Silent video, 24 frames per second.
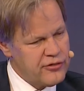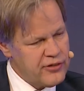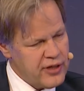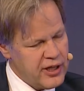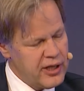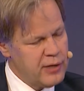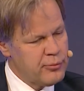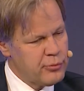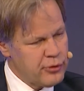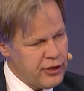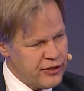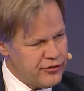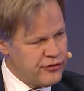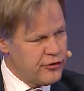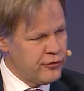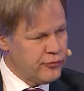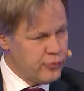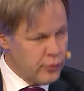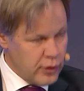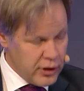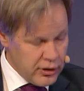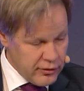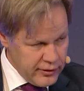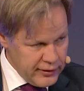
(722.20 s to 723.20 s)
stay abreast of
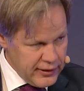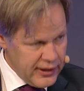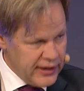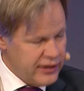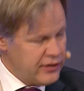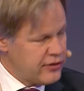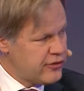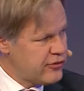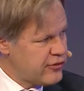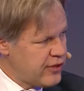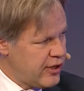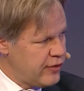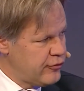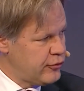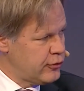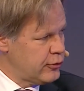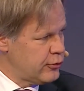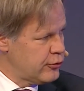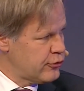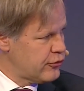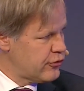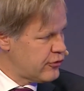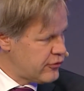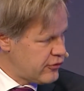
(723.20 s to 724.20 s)
what are the latest
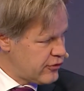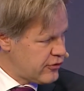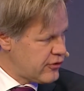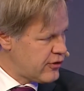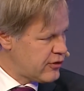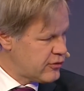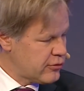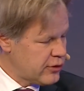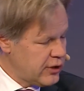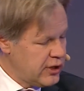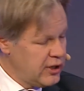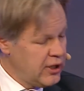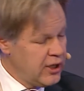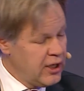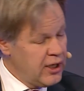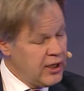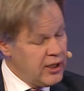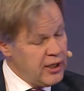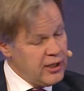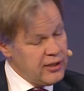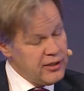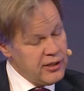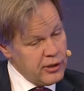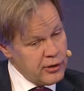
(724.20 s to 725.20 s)
evolutions, etc.
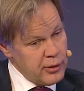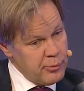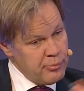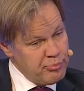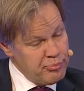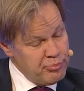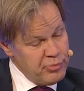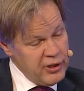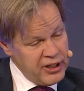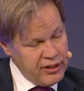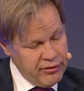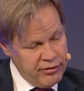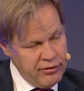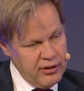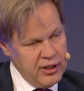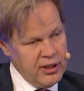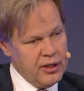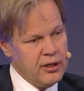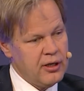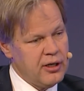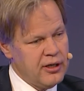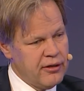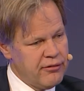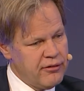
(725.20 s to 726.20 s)
The other big
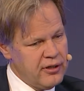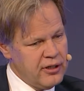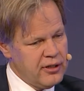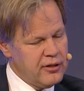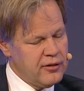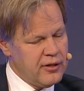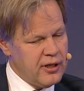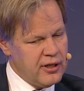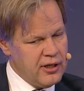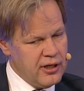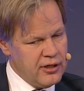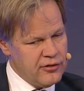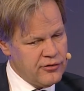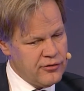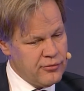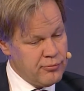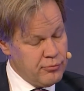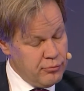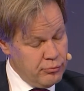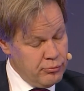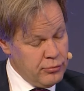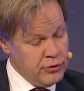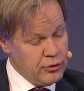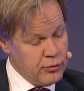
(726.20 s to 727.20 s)
thing I think that has
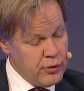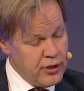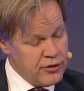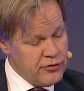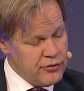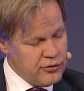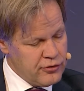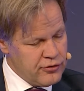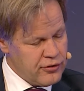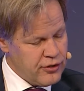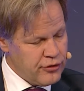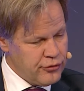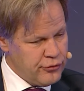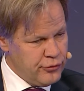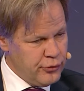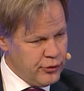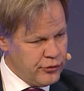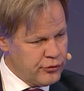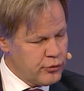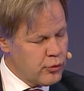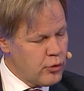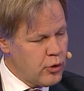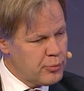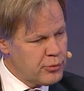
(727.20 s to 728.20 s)
been quite successful
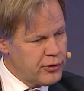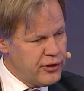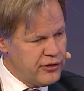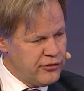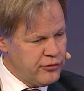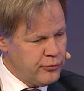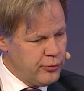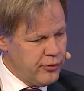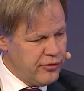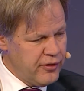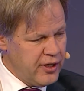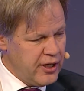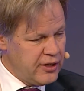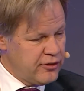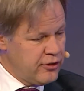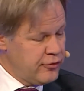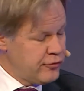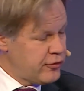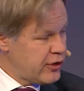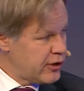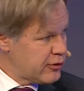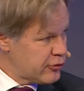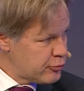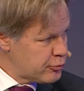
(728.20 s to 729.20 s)
is cooperation with the
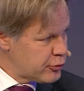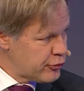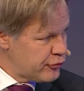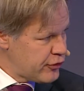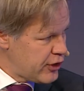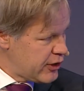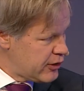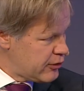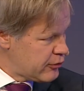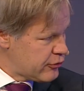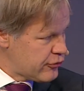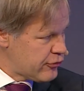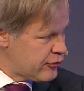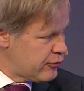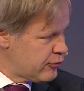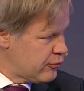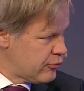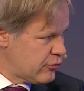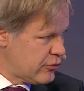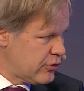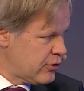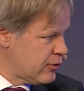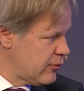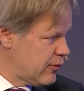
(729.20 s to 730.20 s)
antivirus providers.
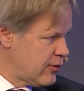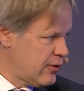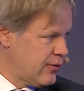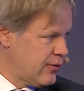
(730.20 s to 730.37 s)
So